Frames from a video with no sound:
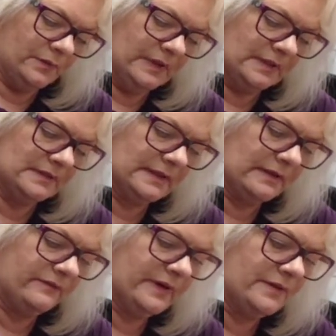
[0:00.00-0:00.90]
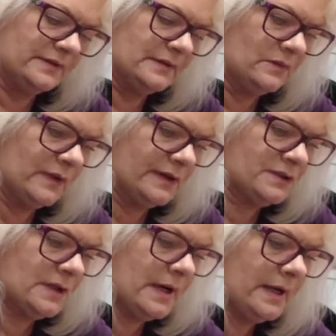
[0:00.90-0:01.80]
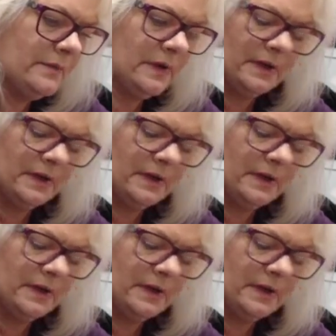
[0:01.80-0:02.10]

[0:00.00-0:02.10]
because it had feathers and we're a tribe.